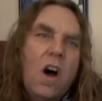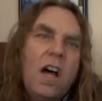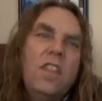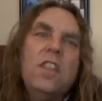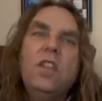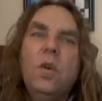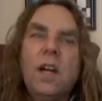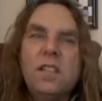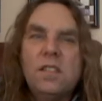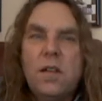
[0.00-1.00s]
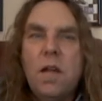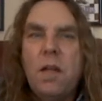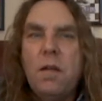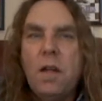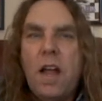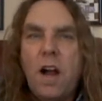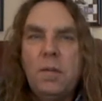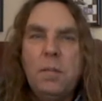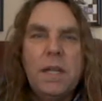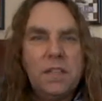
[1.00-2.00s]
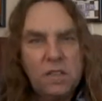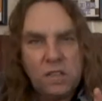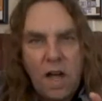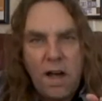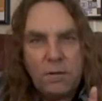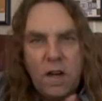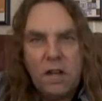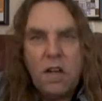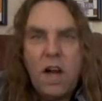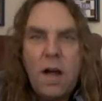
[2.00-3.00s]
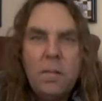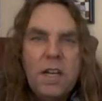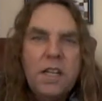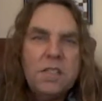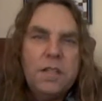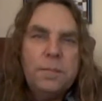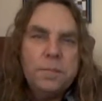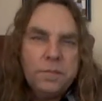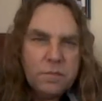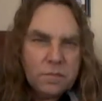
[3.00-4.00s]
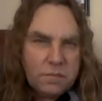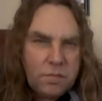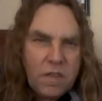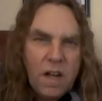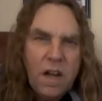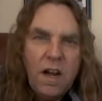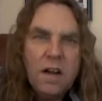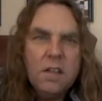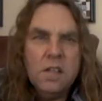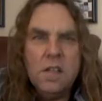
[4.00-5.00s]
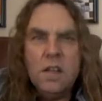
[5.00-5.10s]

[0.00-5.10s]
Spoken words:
on the U.S. Army being soft on communism, it